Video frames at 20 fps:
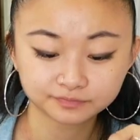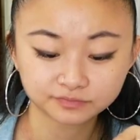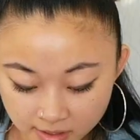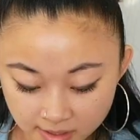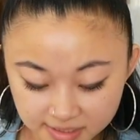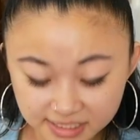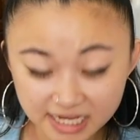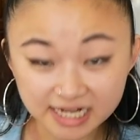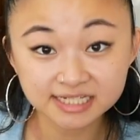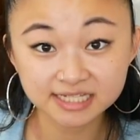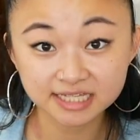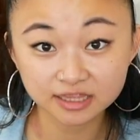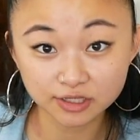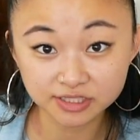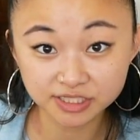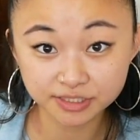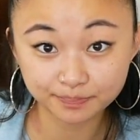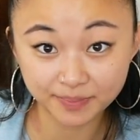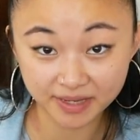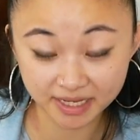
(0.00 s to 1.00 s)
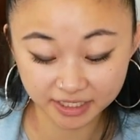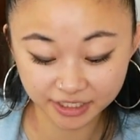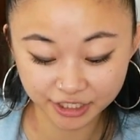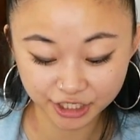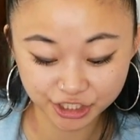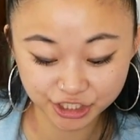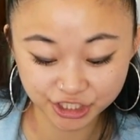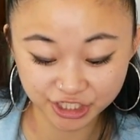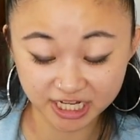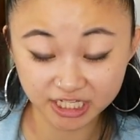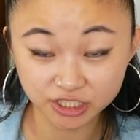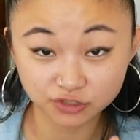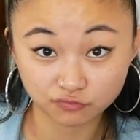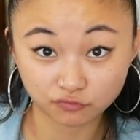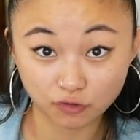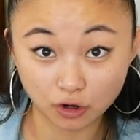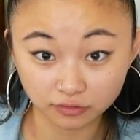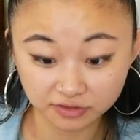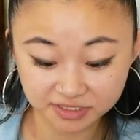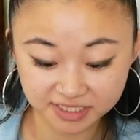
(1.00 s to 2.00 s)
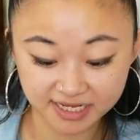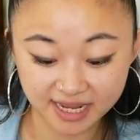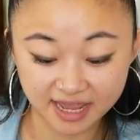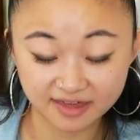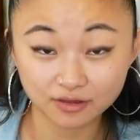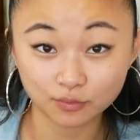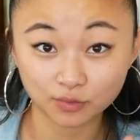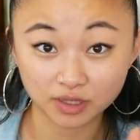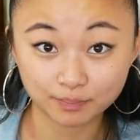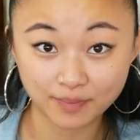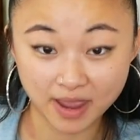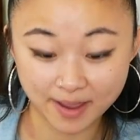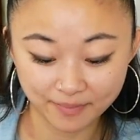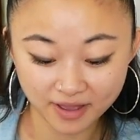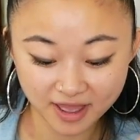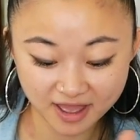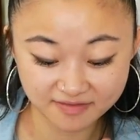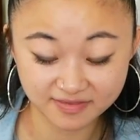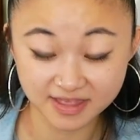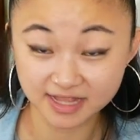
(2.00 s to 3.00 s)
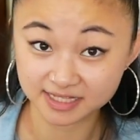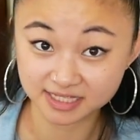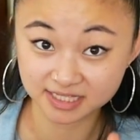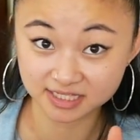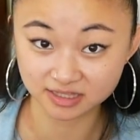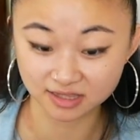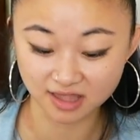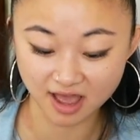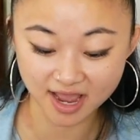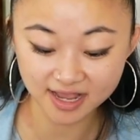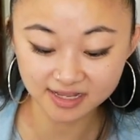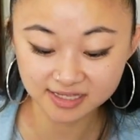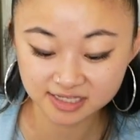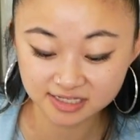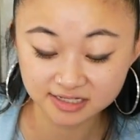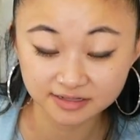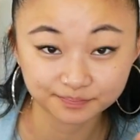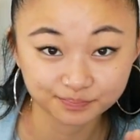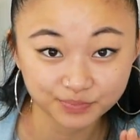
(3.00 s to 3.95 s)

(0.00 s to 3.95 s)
It's actually lots of bean curd sheets rolled together with pepper and then sliced.